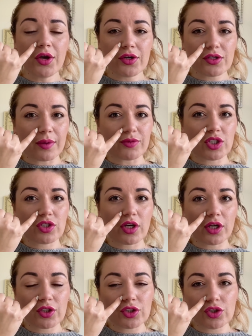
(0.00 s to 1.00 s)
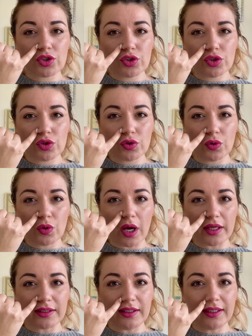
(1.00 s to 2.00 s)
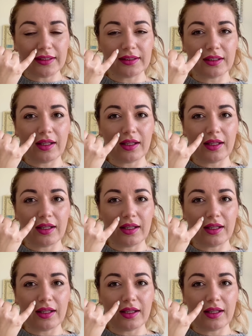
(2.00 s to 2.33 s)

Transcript: So I'm just going to do the little